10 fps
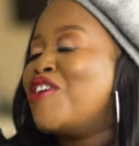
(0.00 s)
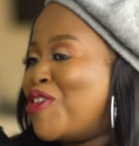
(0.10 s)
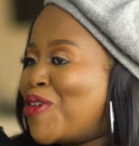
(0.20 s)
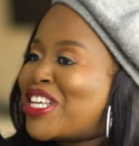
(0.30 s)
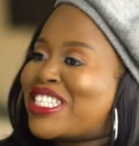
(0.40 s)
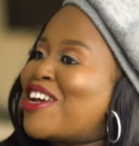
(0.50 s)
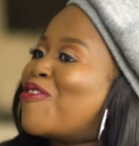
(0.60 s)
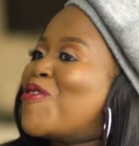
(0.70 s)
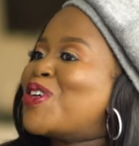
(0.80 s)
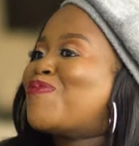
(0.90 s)
You know, Estee,
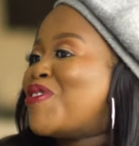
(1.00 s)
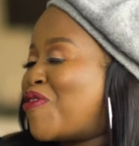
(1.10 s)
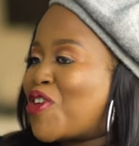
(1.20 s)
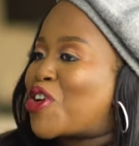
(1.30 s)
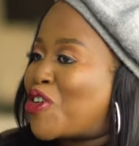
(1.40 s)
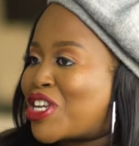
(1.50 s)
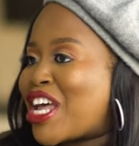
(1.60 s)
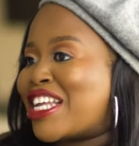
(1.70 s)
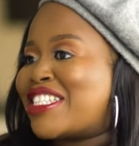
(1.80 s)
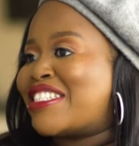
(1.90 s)
I've always been very good
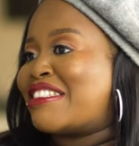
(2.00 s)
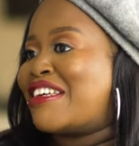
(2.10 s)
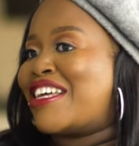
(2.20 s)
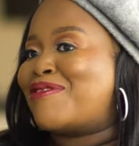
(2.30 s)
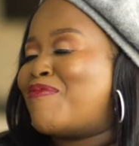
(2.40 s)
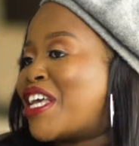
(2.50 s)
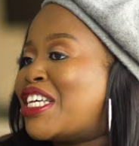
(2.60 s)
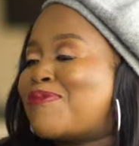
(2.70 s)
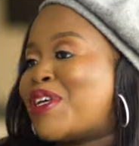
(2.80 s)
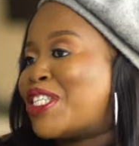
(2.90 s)
at, at
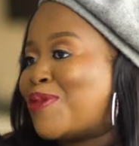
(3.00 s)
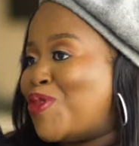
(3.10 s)
making spaces